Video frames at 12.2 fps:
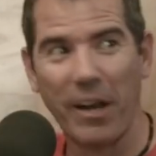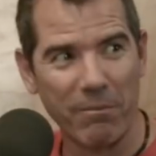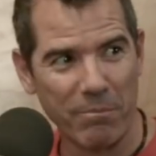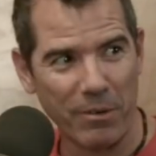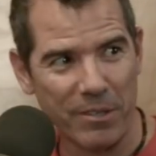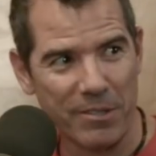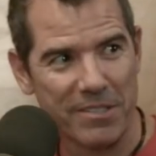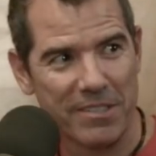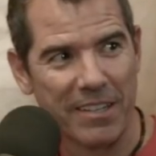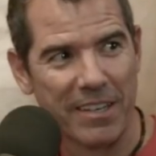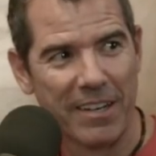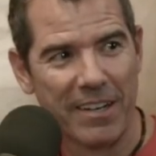Tell her
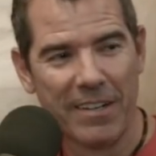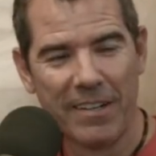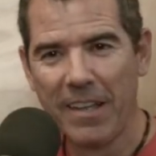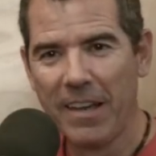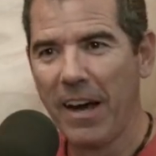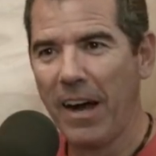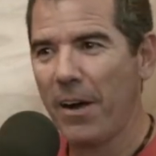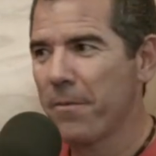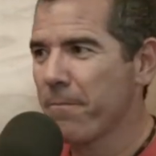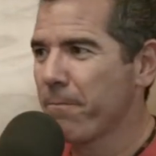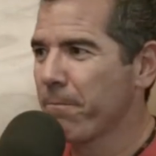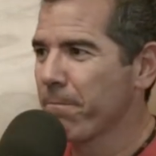story. And, you know,
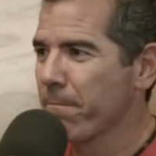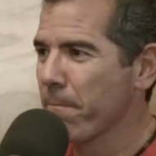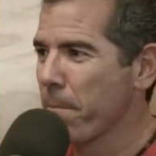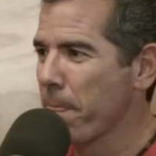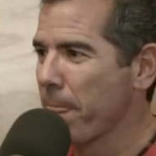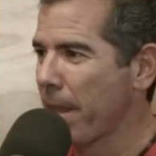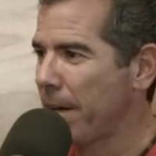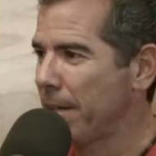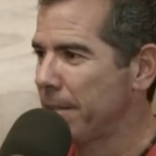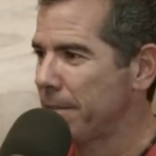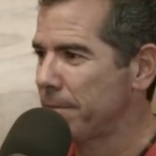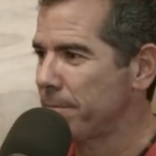my mom always
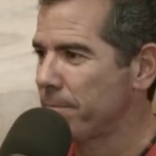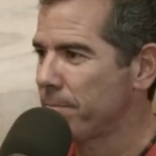said, you know, you